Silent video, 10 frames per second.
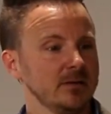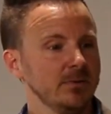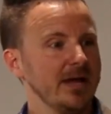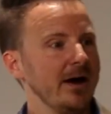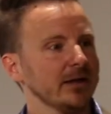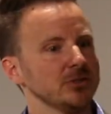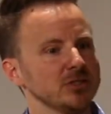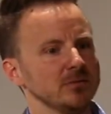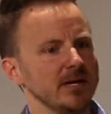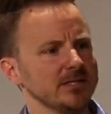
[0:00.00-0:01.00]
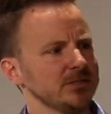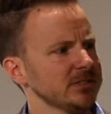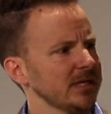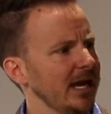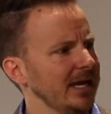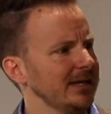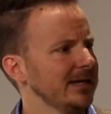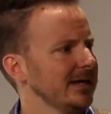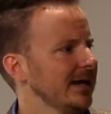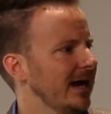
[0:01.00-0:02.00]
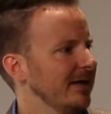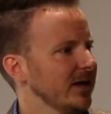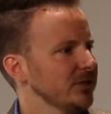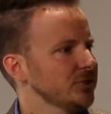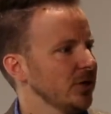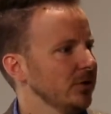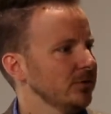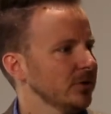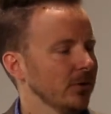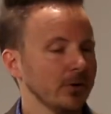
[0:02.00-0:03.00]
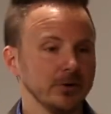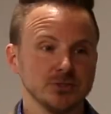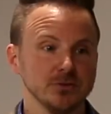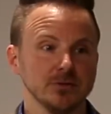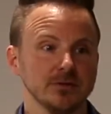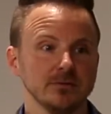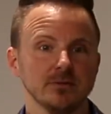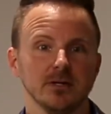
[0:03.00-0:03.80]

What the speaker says: But now I can shoot them a message and say, hey, I've got a show going on, or shoot their